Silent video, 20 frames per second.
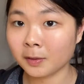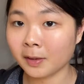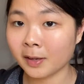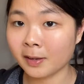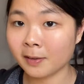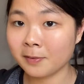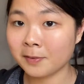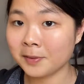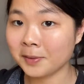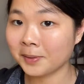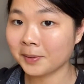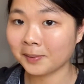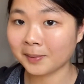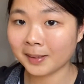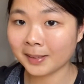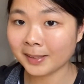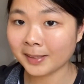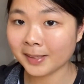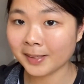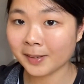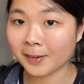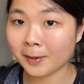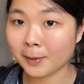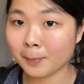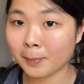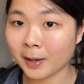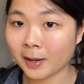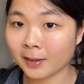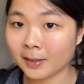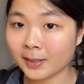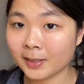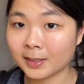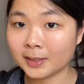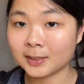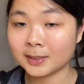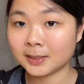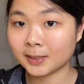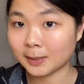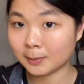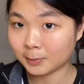if you don't want to hear about
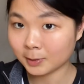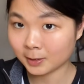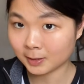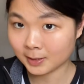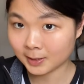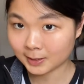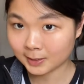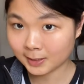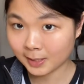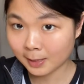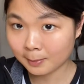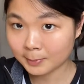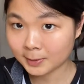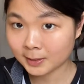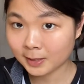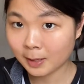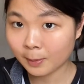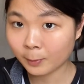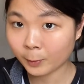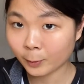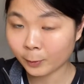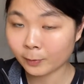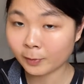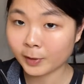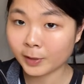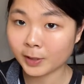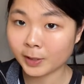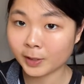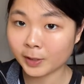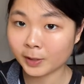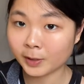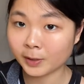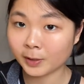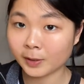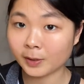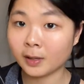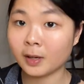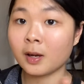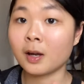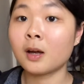it, skip to this timestamp over
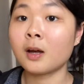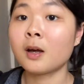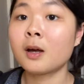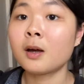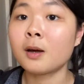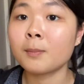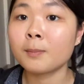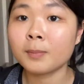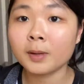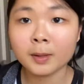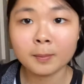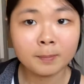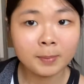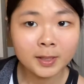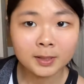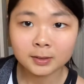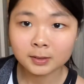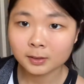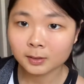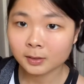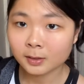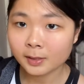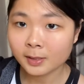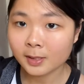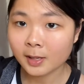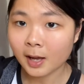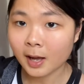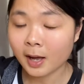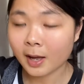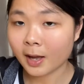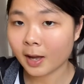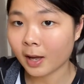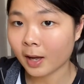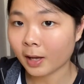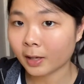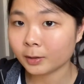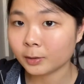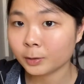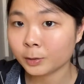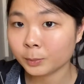here. But basically, I
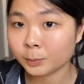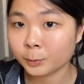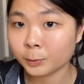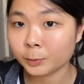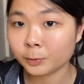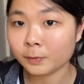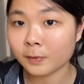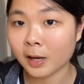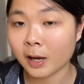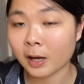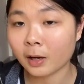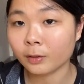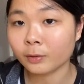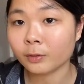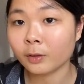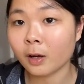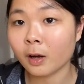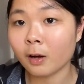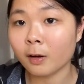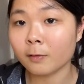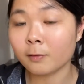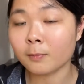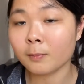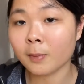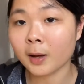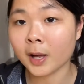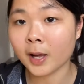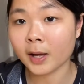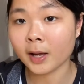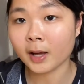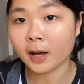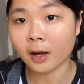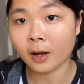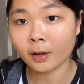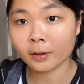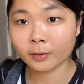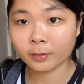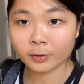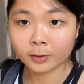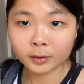had to move out of my
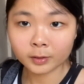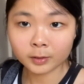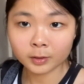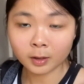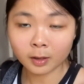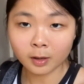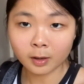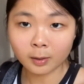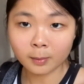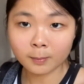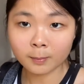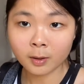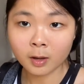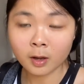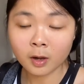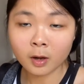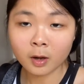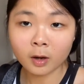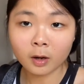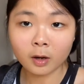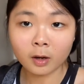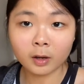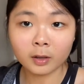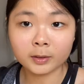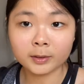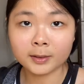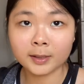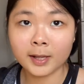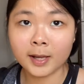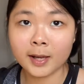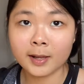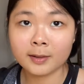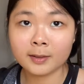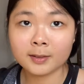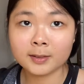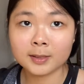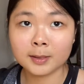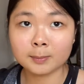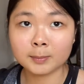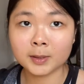other dorm on 10th
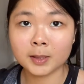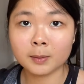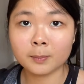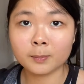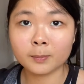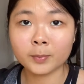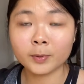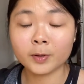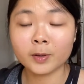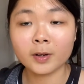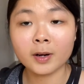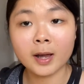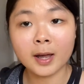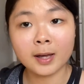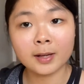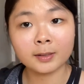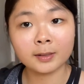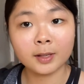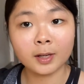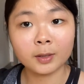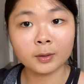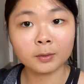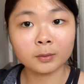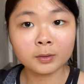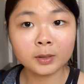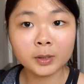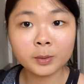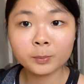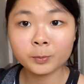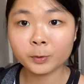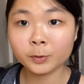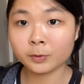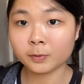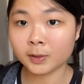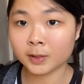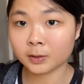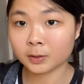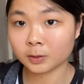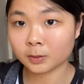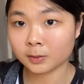September and can only move
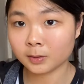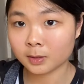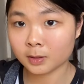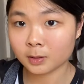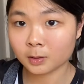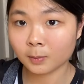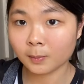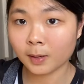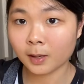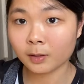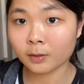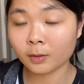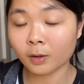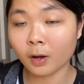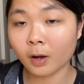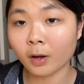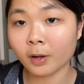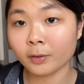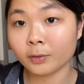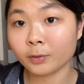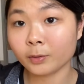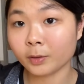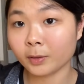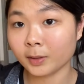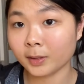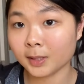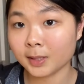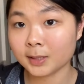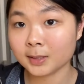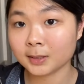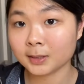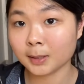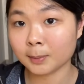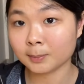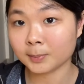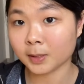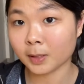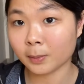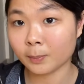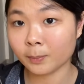into this one on 13th
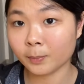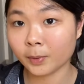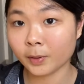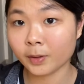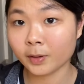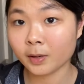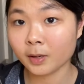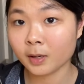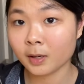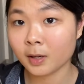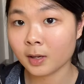September.